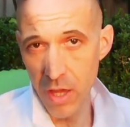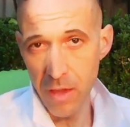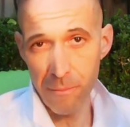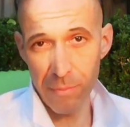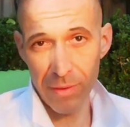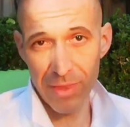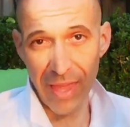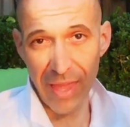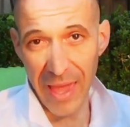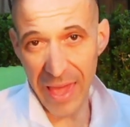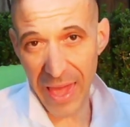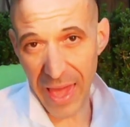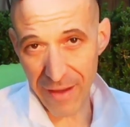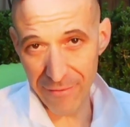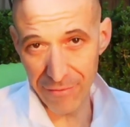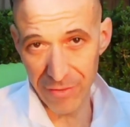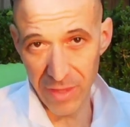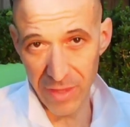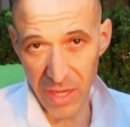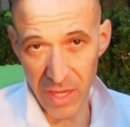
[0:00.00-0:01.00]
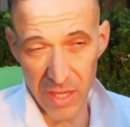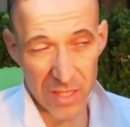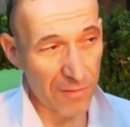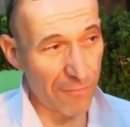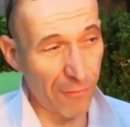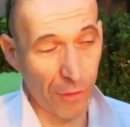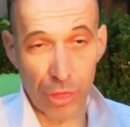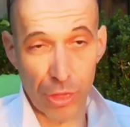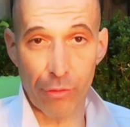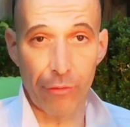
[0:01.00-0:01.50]
but they have these
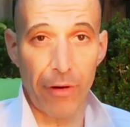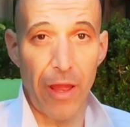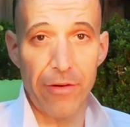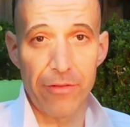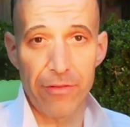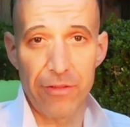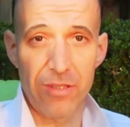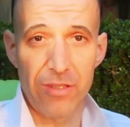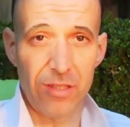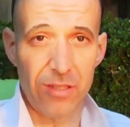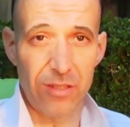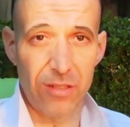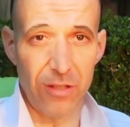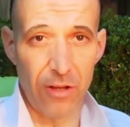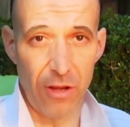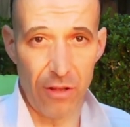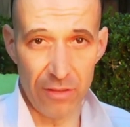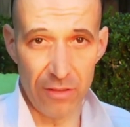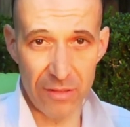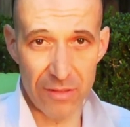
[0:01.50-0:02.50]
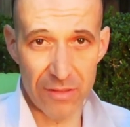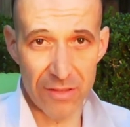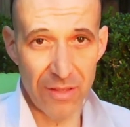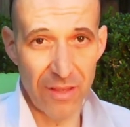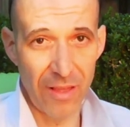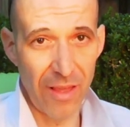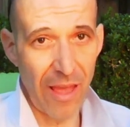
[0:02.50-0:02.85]
for $360,